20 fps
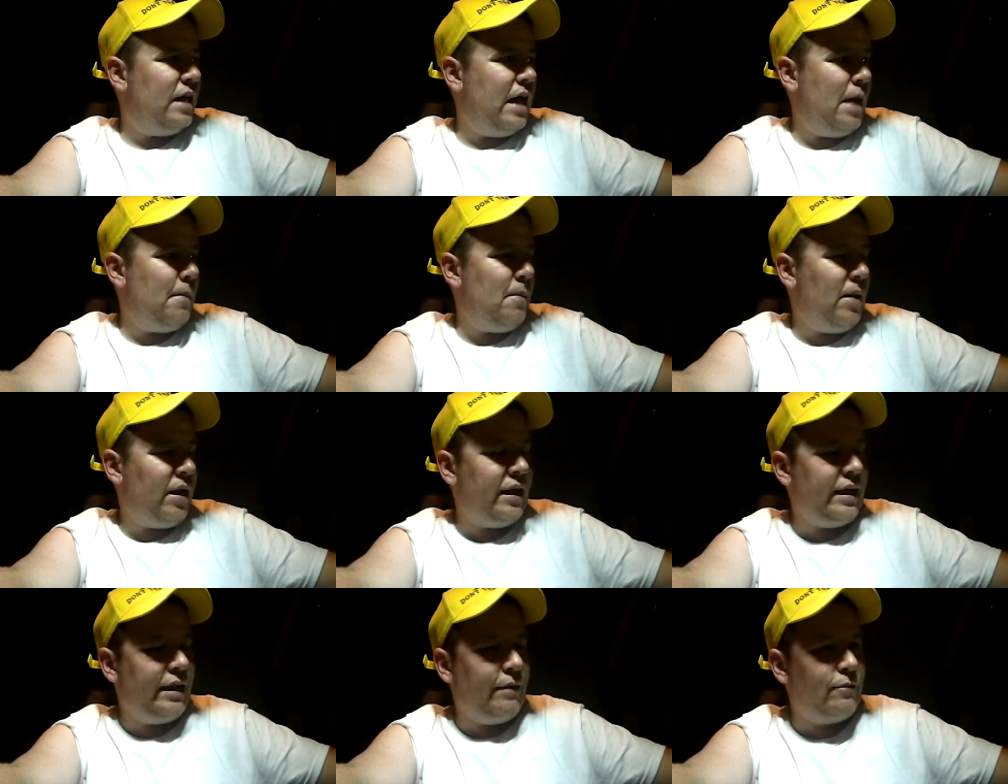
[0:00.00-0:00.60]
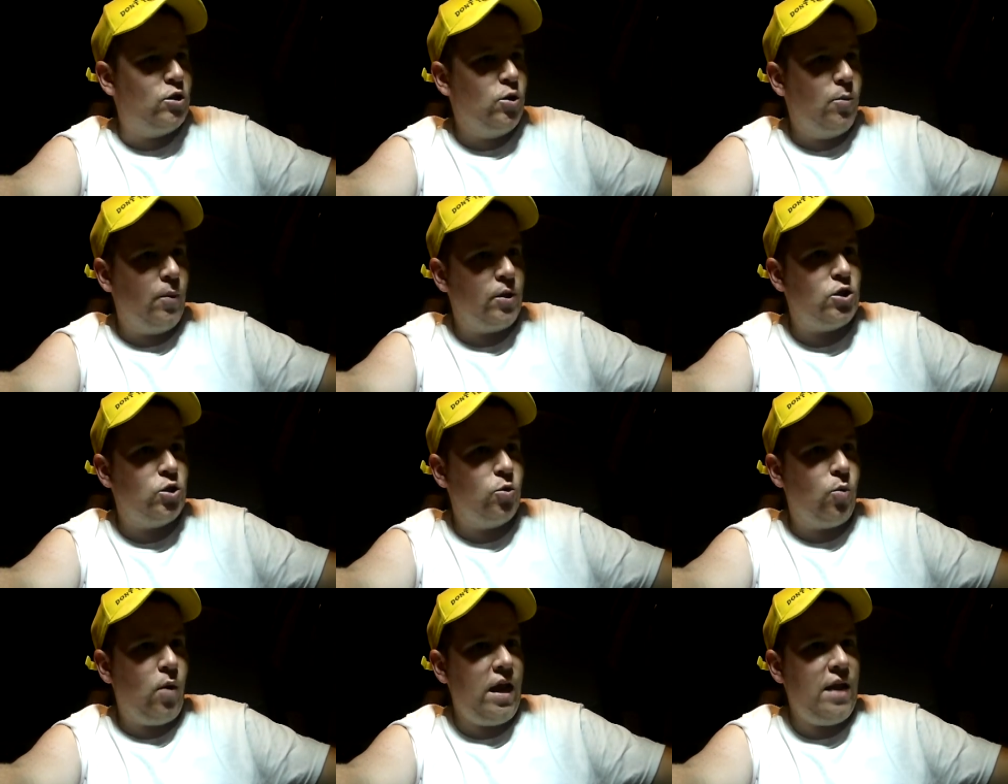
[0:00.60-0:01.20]
I'm not gonna give too
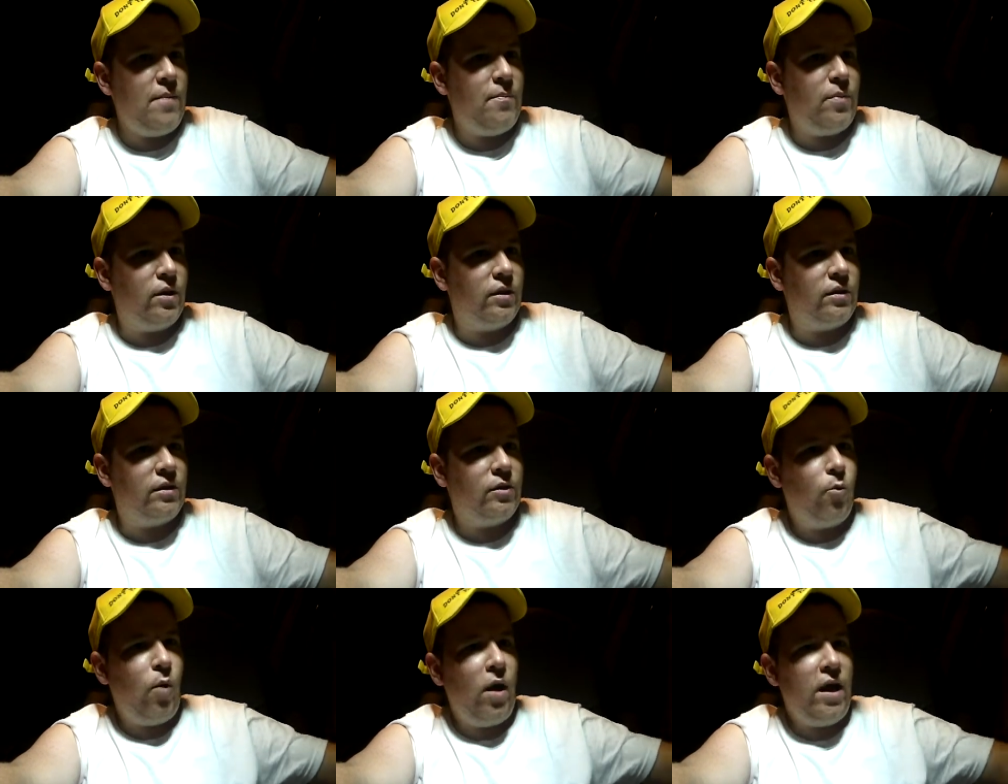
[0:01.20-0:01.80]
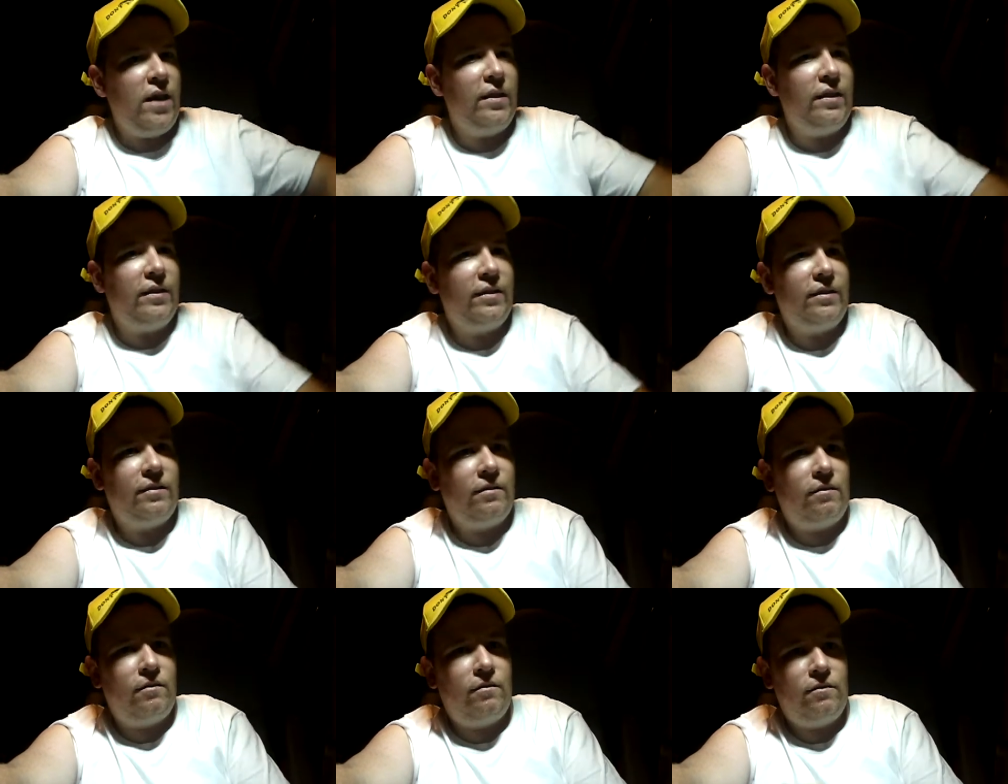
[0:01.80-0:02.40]
much away, but the way that
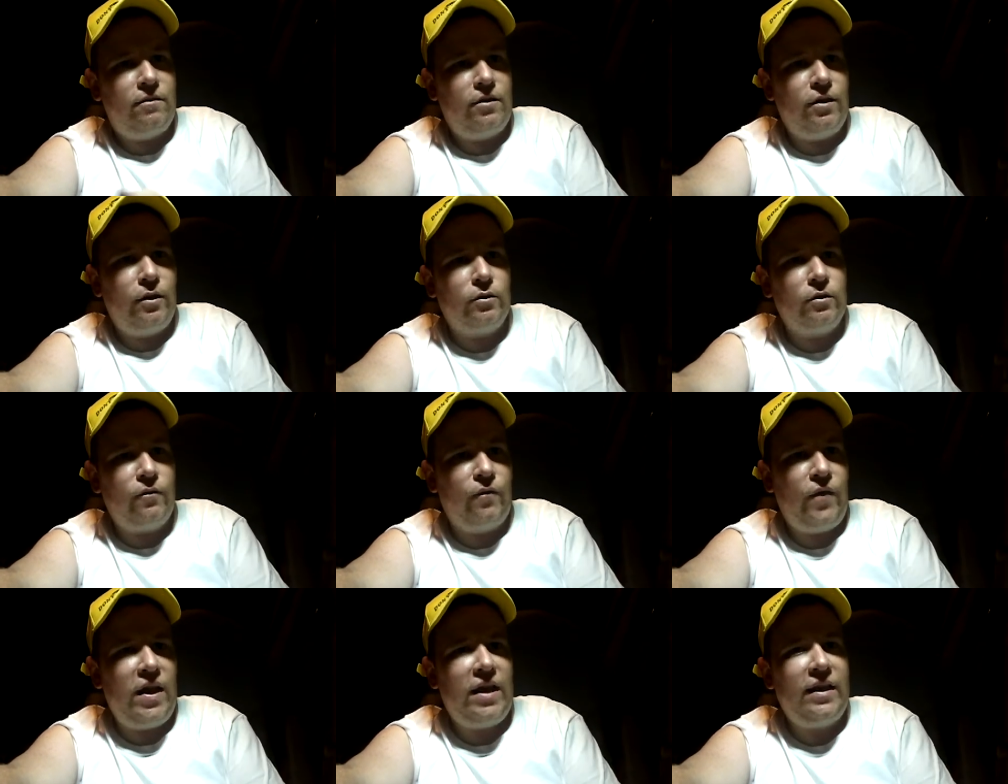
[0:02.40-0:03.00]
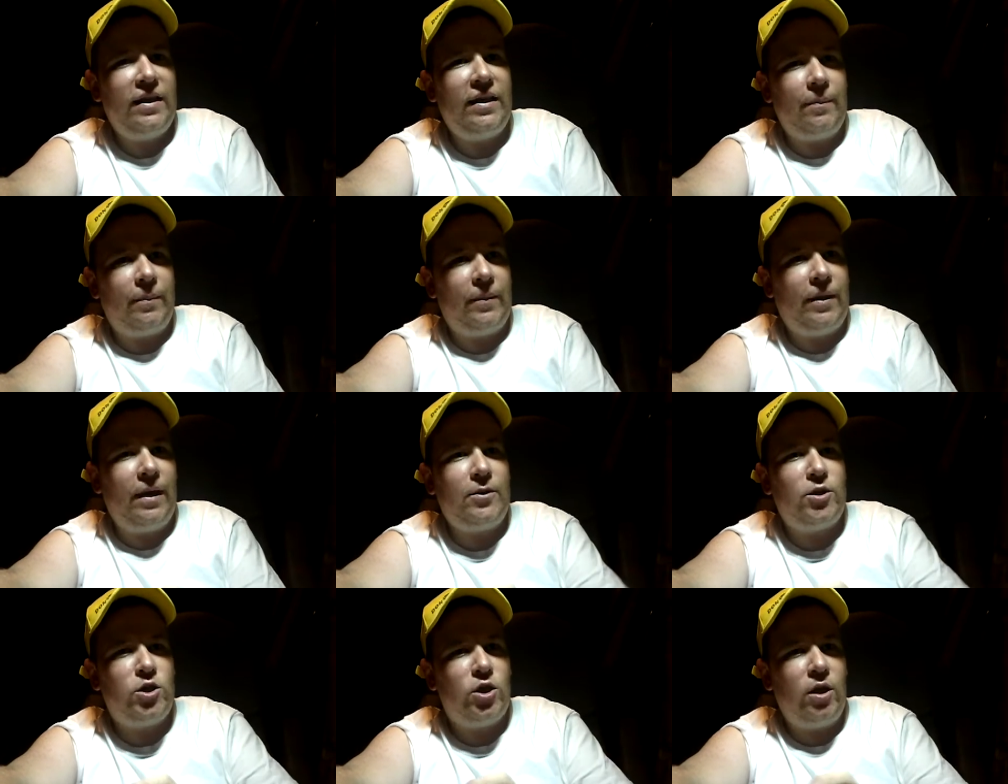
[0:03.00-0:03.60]
you know the van kept
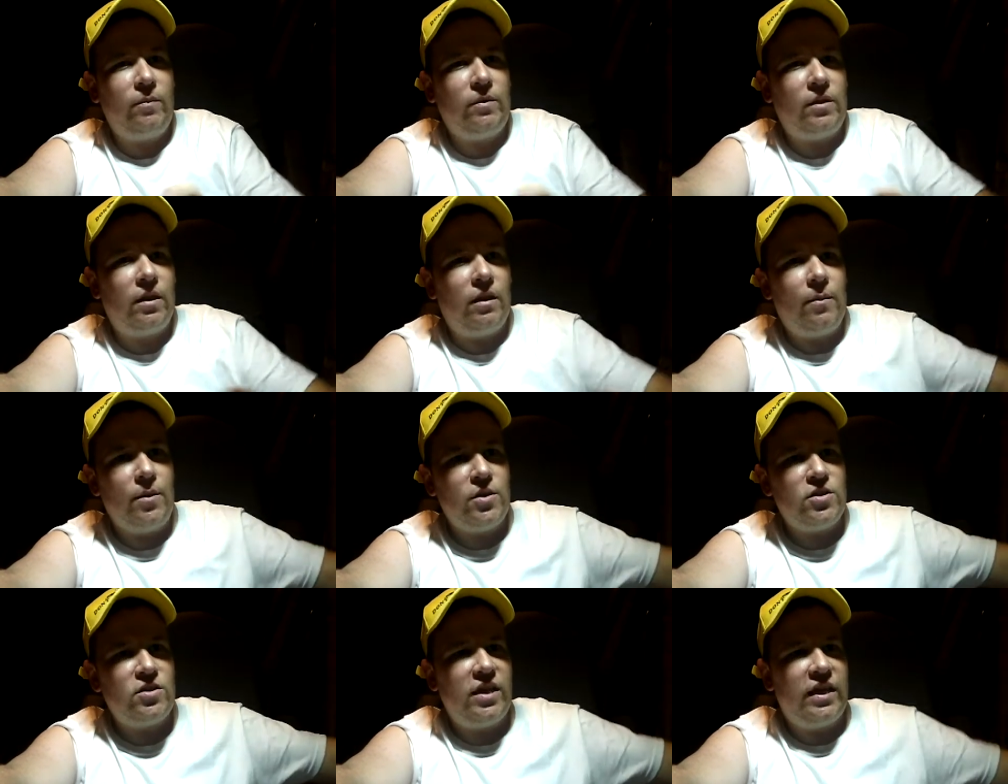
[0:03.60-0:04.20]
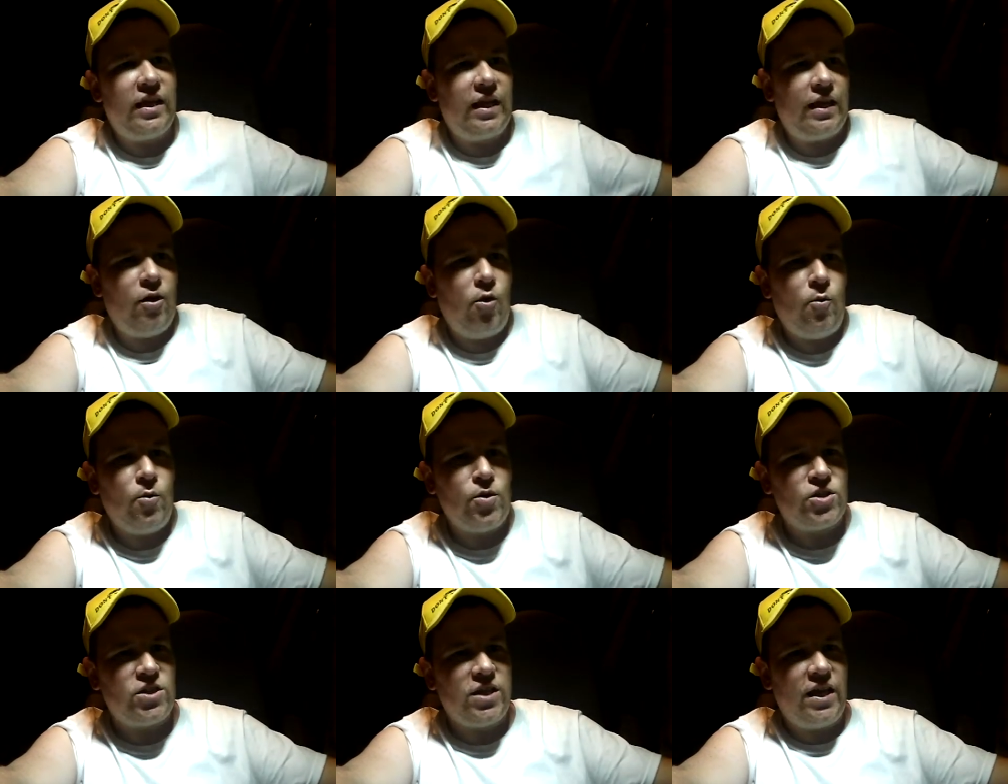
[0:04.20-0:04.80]
catching up to the Mustang, it
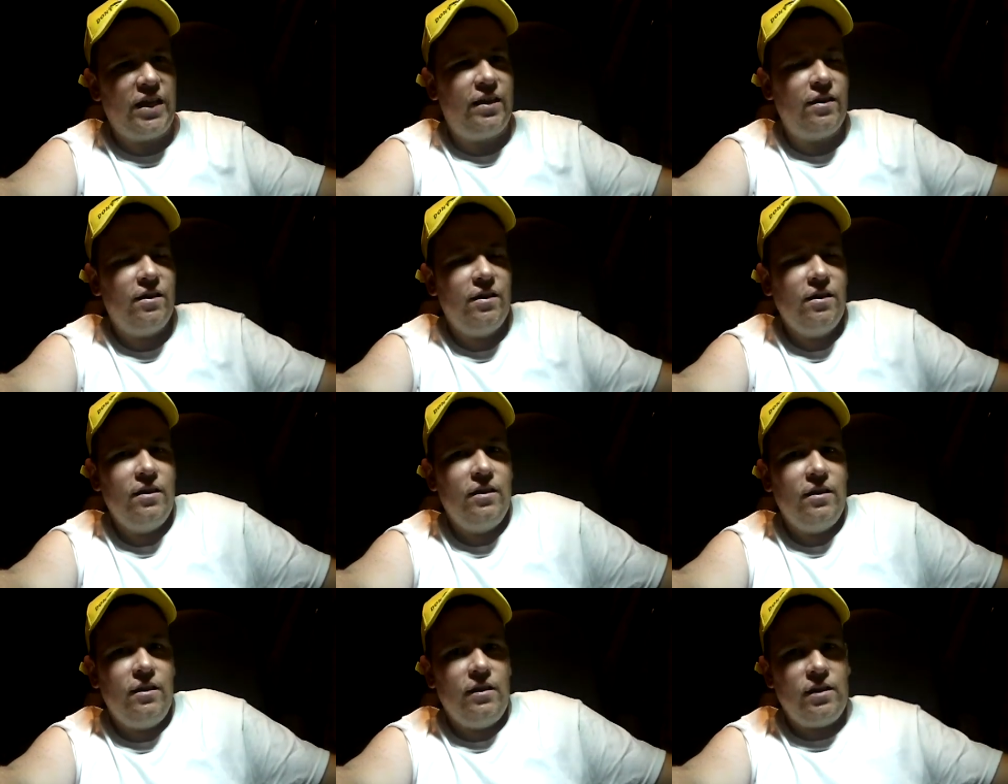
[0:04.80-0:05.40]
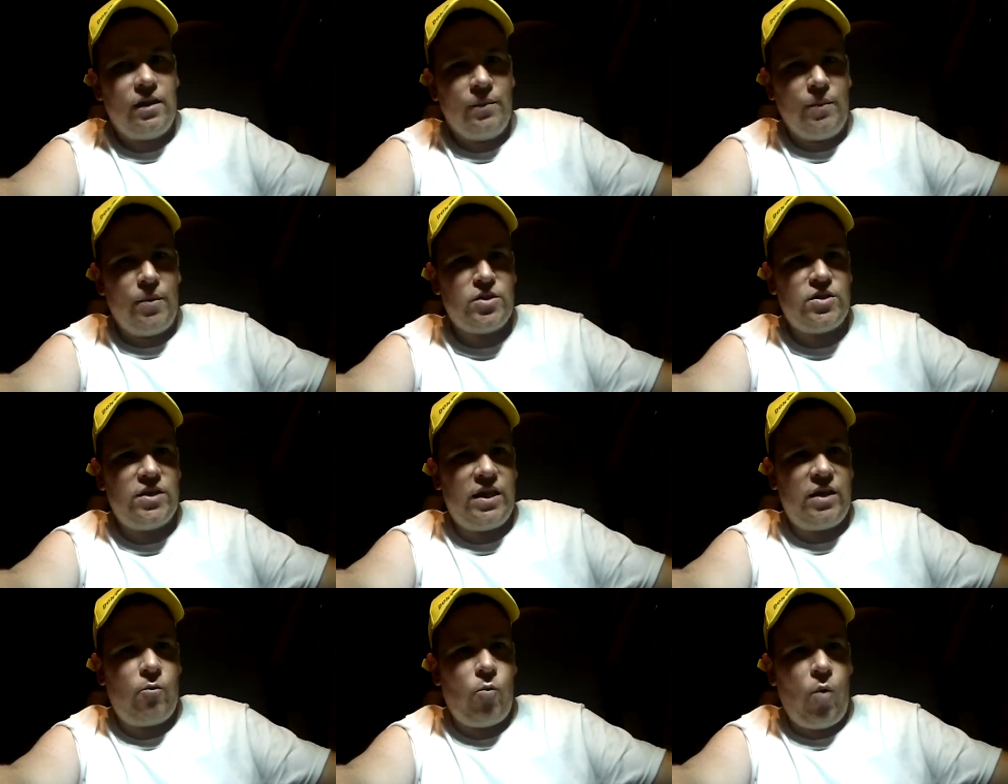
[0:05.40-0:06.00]
almost like the
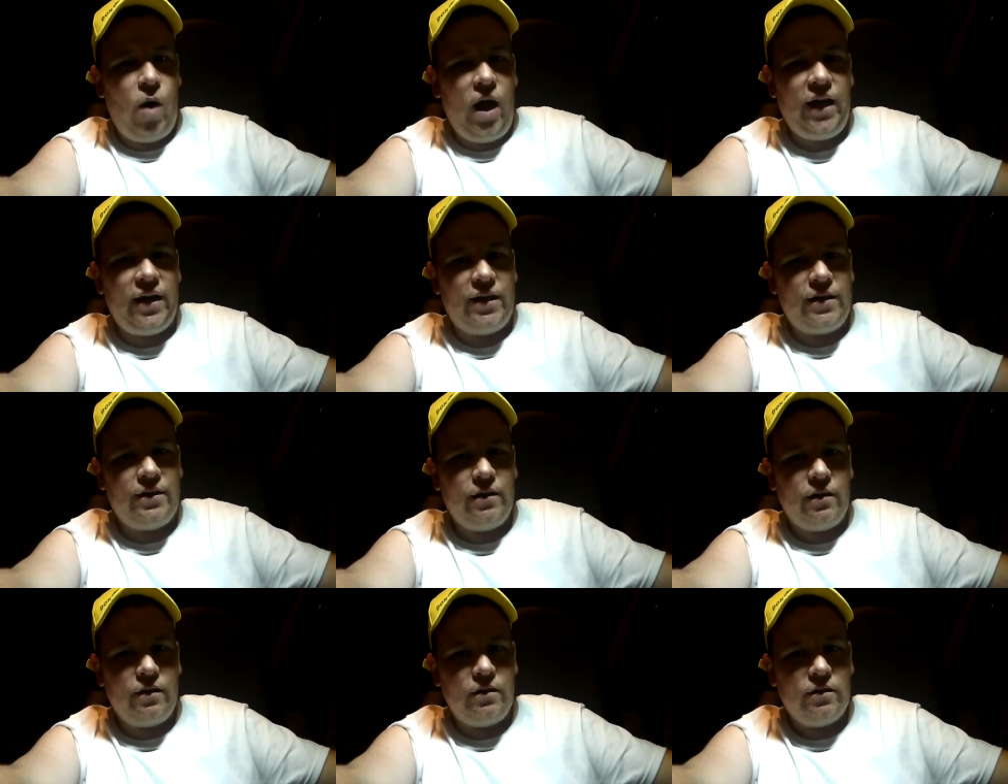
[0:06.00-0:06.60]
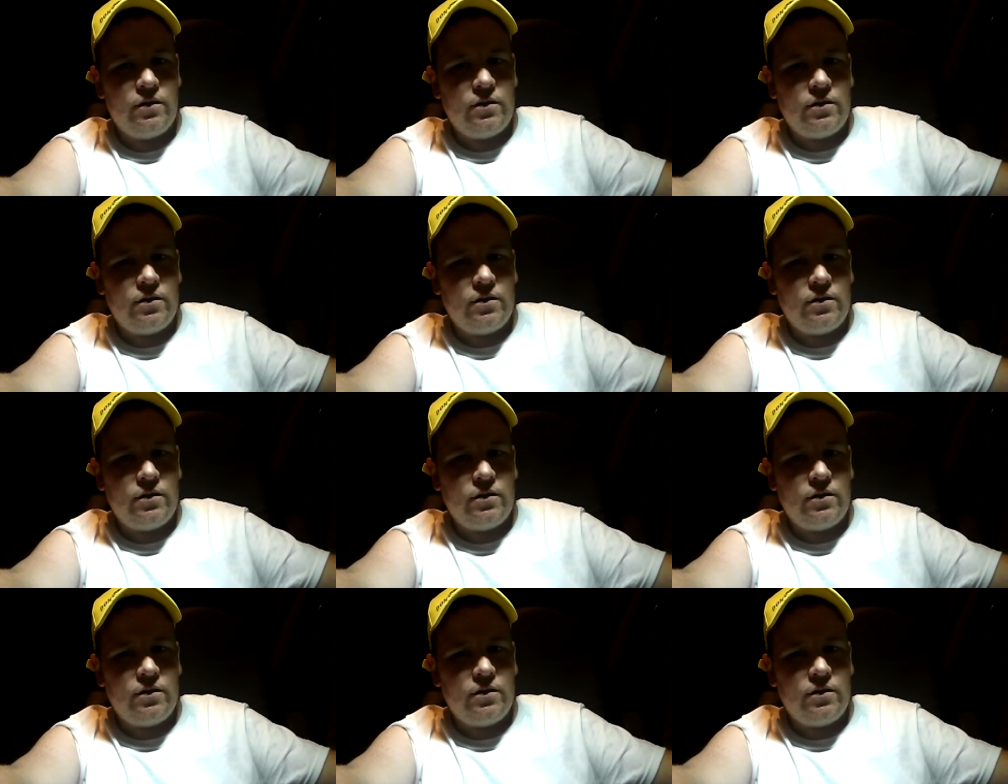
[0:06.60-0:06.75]
Mustang wanted to